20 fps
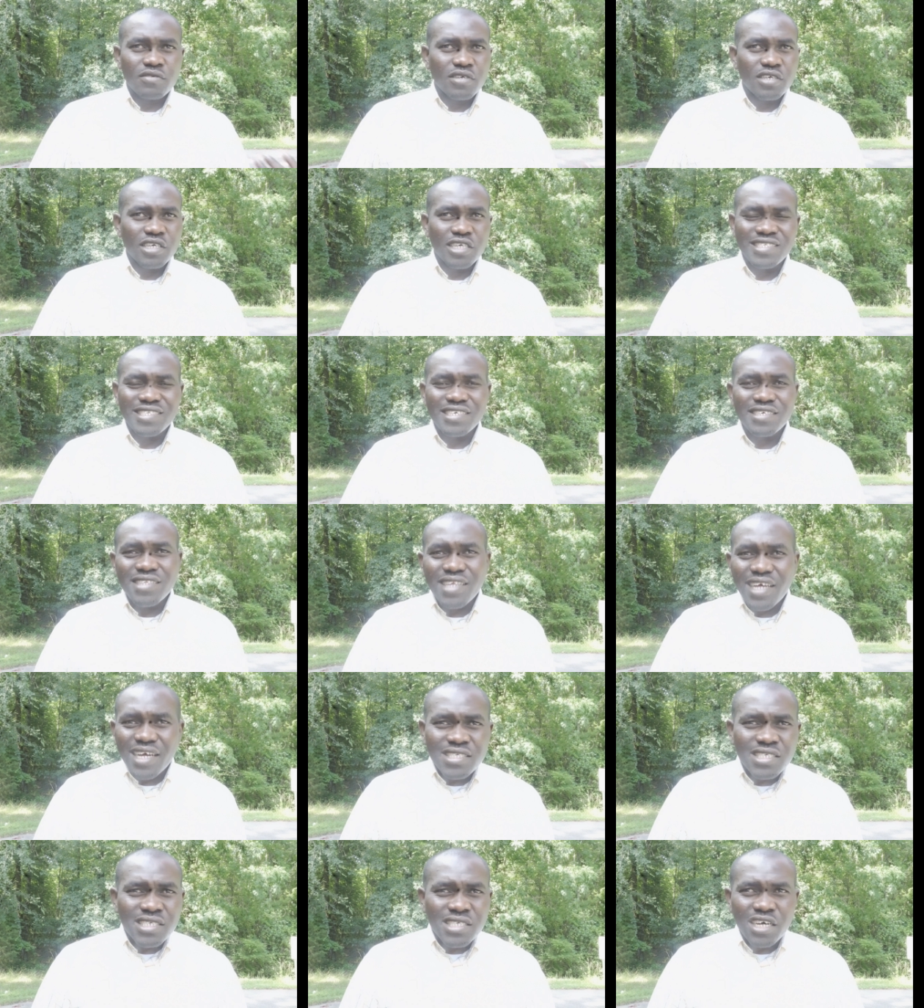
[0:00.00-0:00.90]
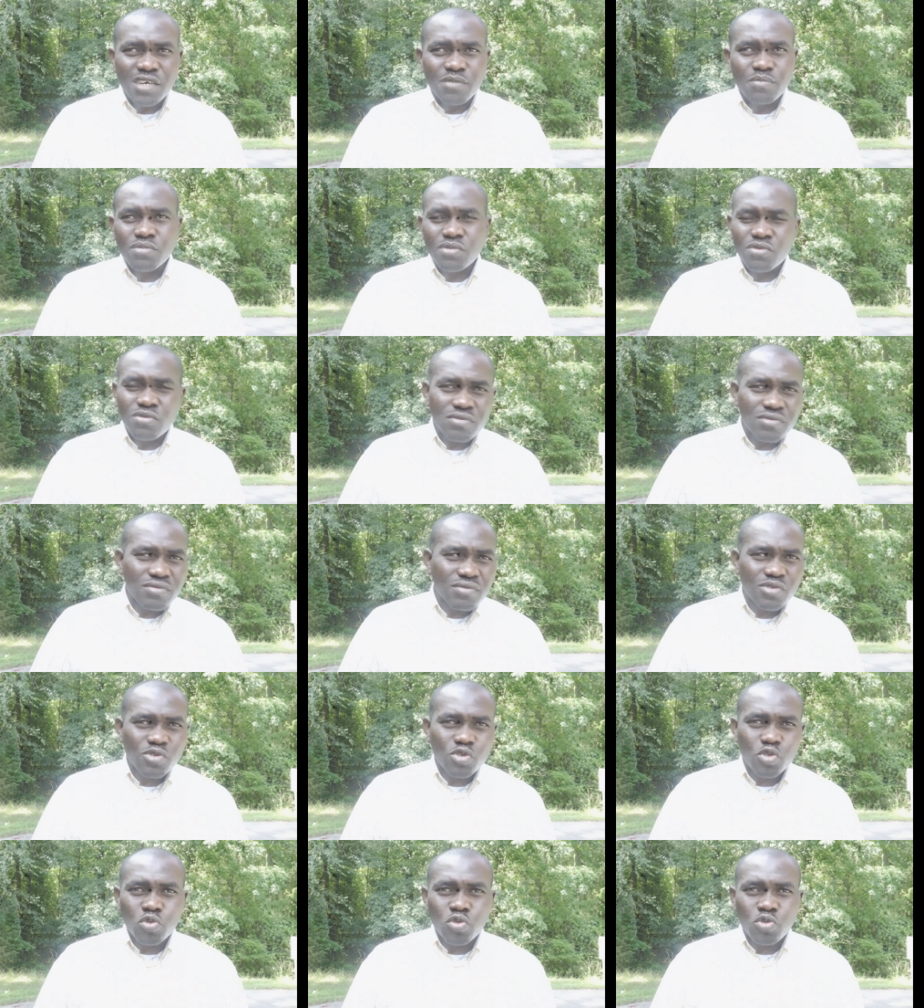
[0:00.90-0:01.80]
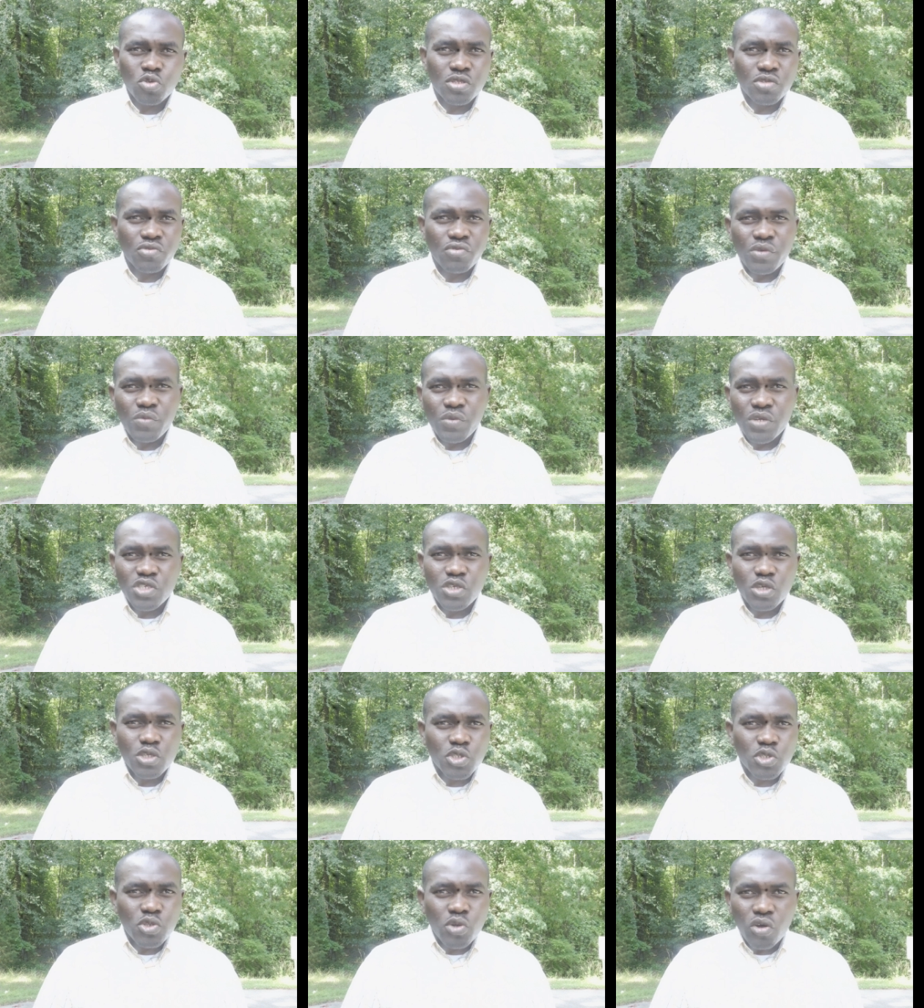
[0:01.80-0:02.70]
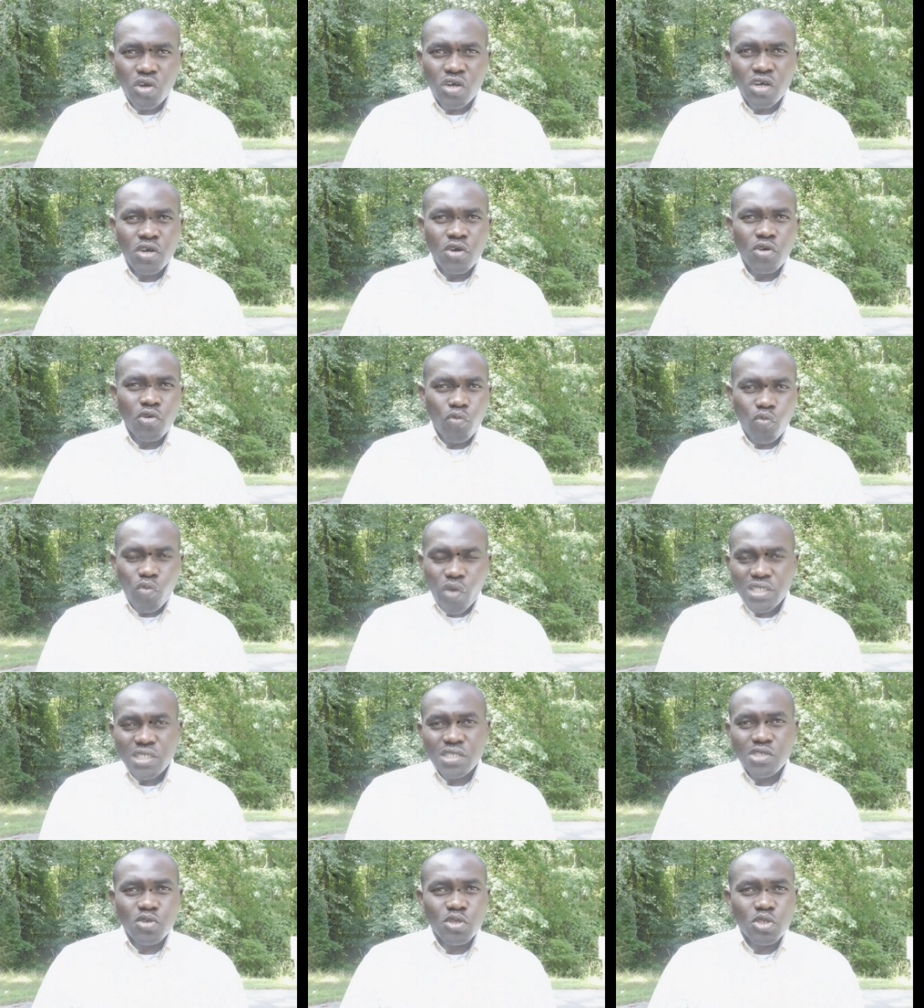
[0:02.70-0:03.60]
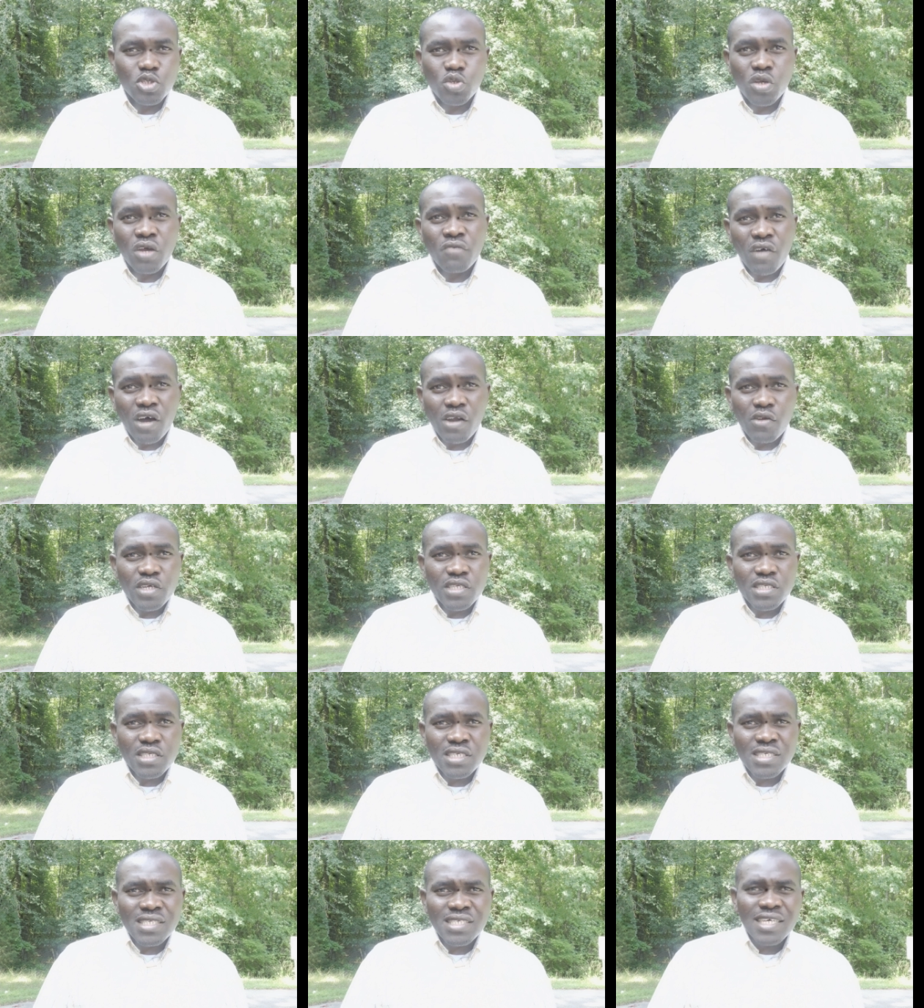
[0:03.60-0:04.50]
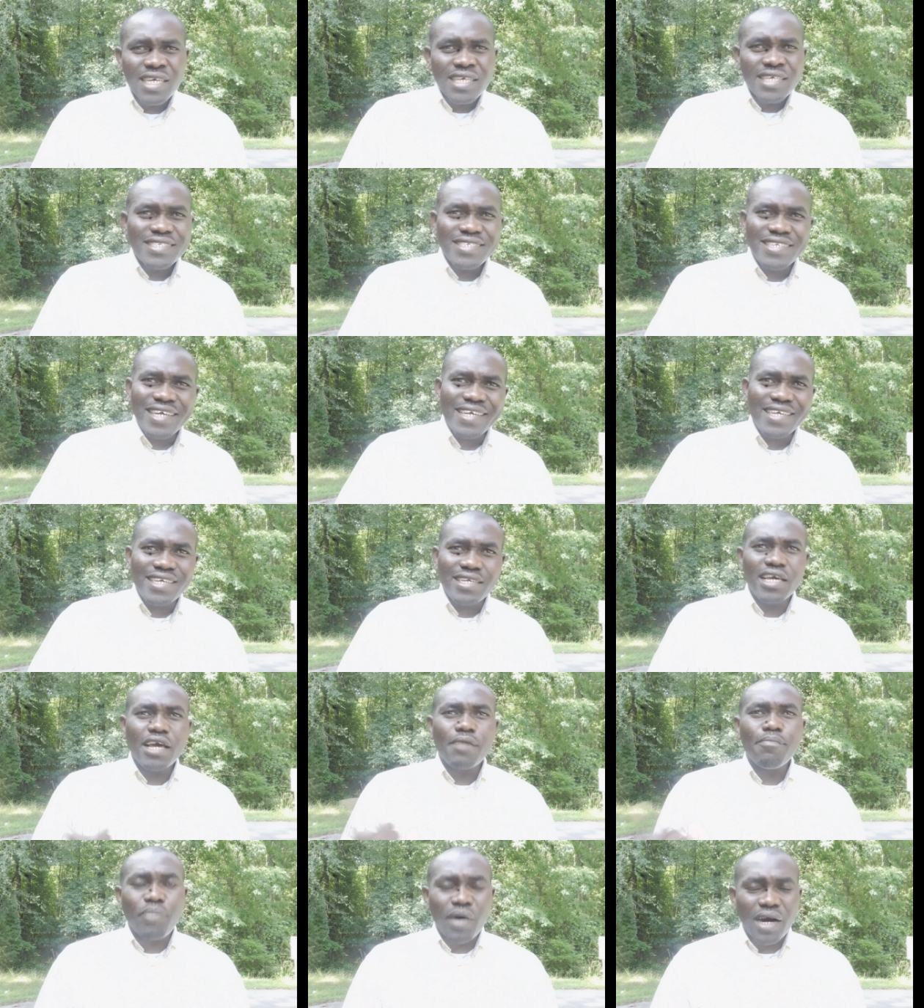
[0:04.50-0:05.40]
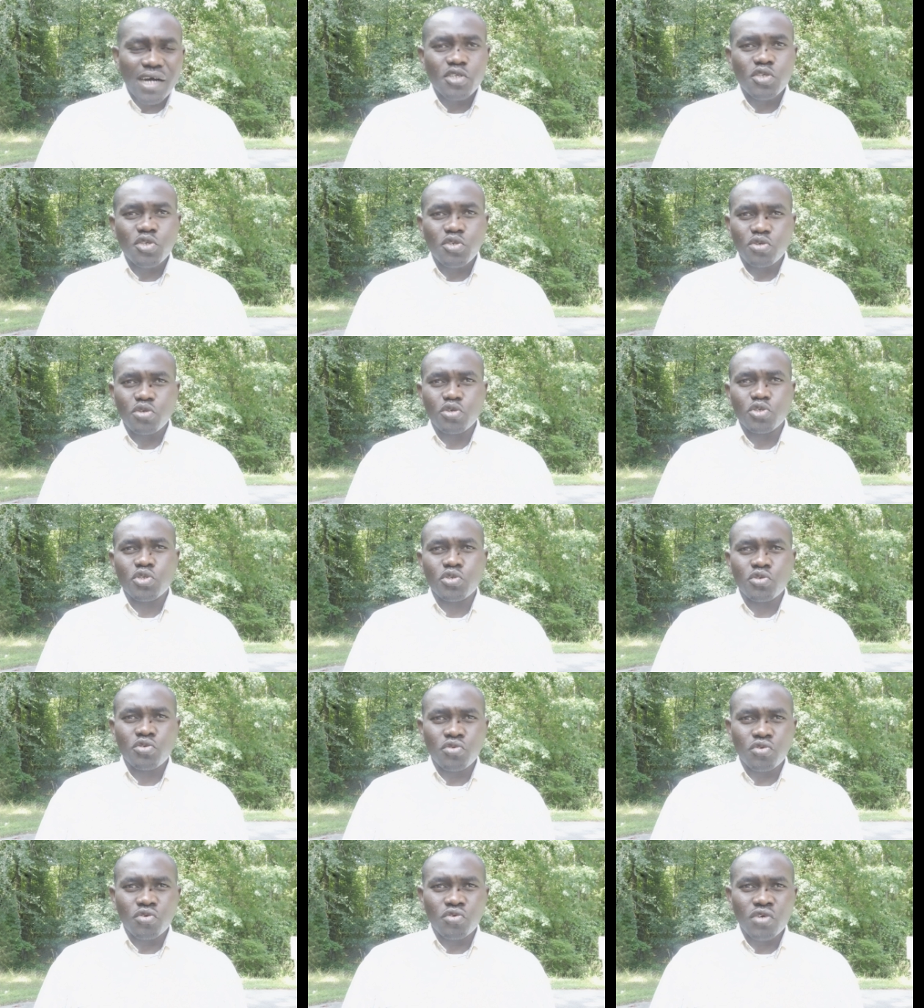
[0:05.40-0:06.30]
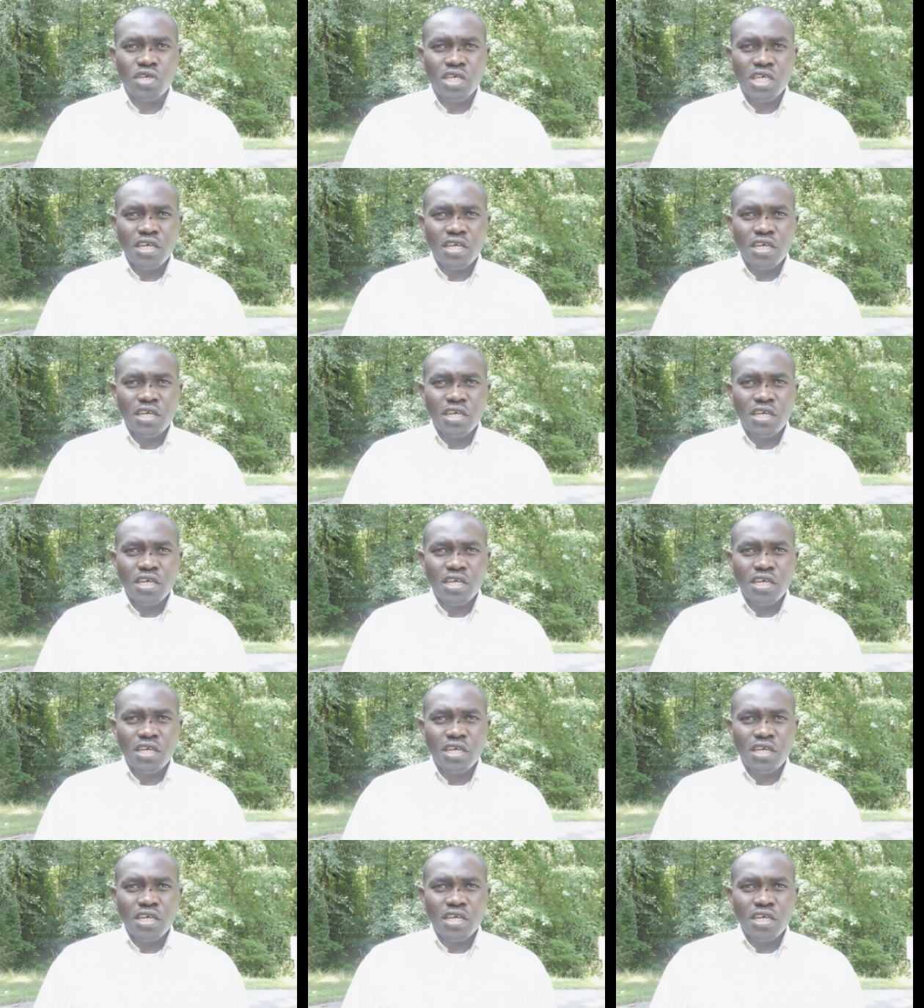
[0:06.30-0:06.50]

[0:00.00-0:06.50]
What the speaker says: in the next 2 to 3 weeks or so, WES is going to evaluate it, then get back to your school.